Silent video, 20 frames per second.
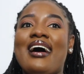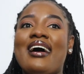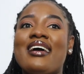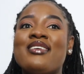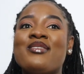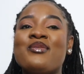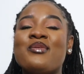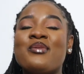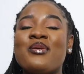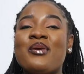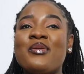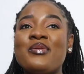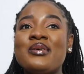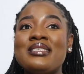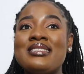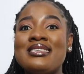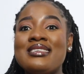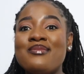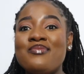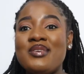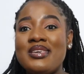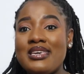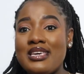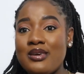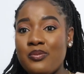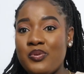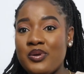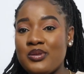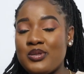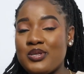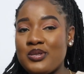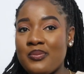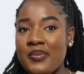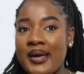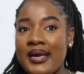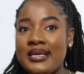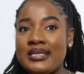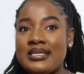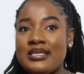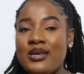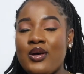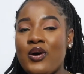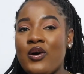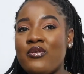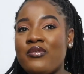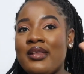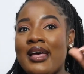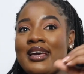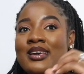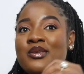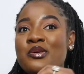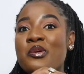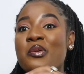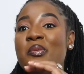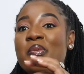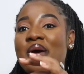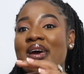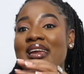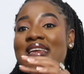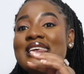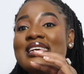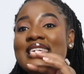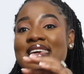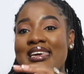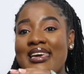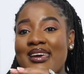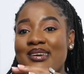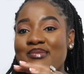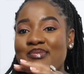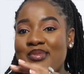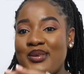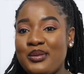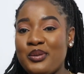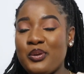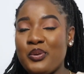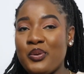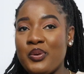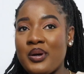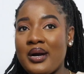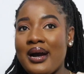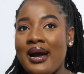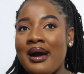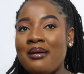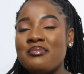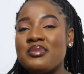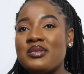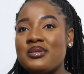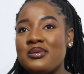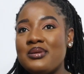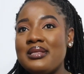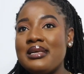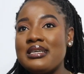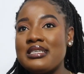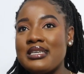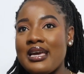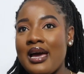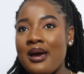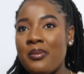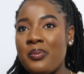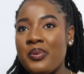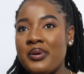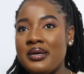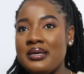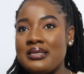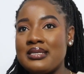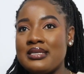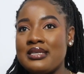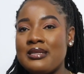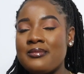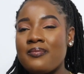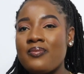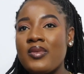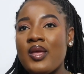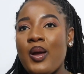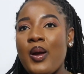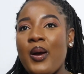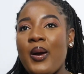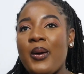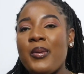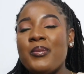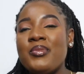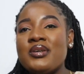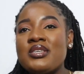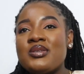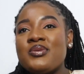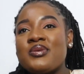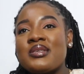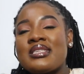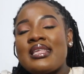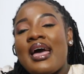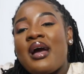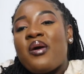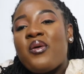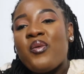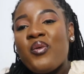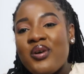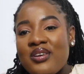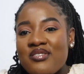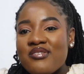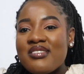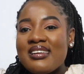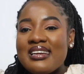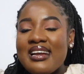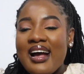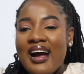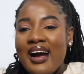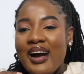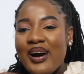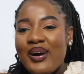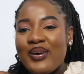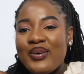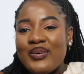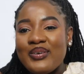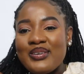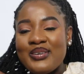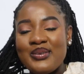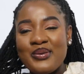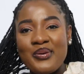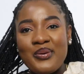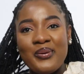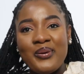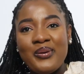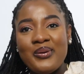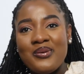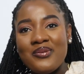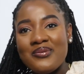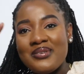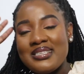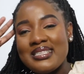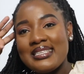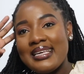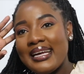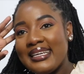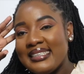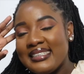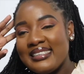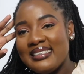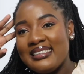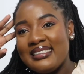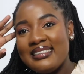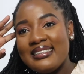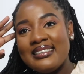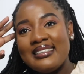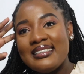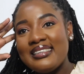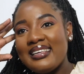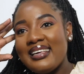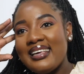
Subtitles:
You'd always see me keeping to myself, like you barely hear me talk. I'm still a shy person, but she was like wondering how, you know, all of a sudden